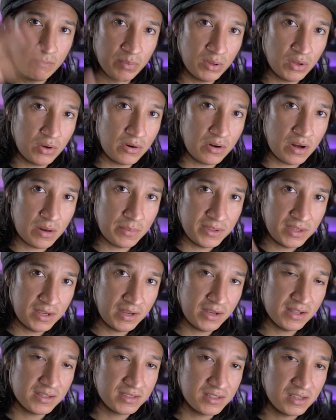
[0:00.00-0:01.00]
blur everything
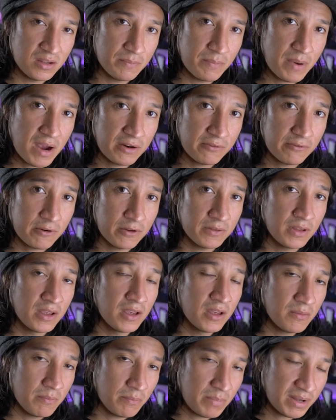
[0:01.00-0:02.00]
else in the background.
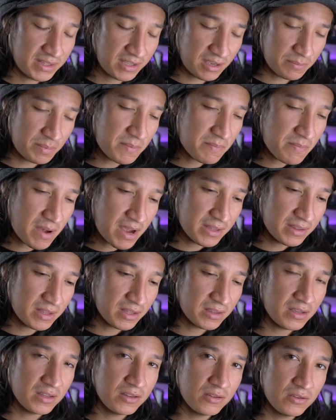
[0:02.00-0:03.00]
But keep in mind that
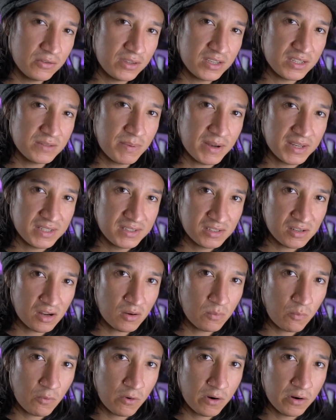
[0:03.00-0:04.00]
they do this by
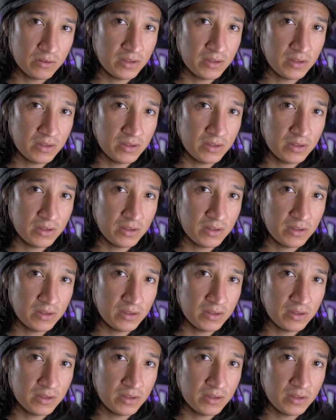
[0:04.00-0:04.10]
software.